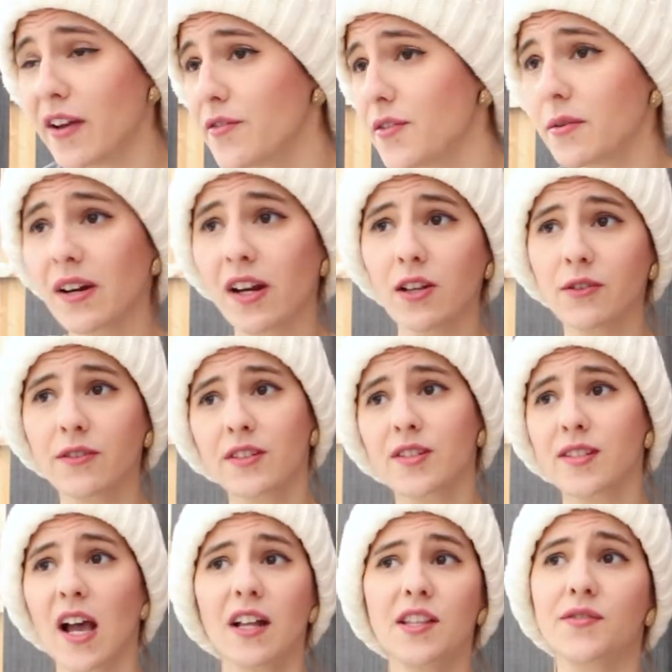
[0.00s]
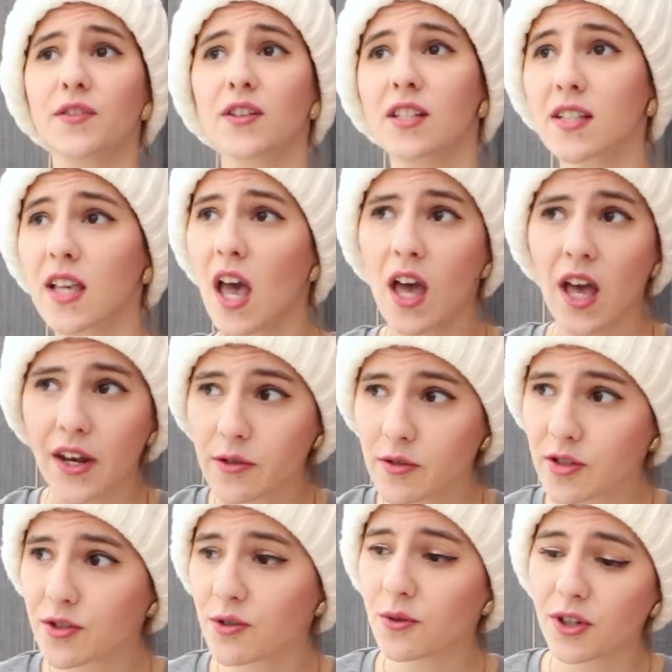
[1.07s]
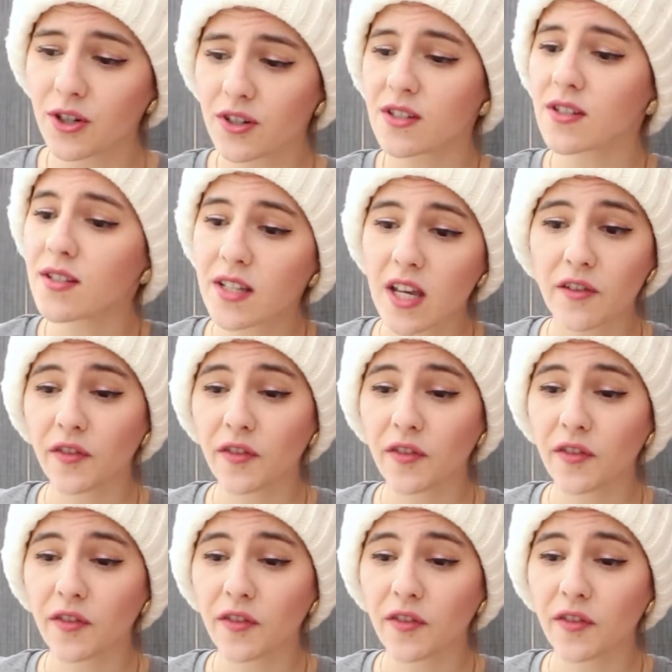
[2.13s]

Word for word: everywhere I look there's ads for this and I was so curious to see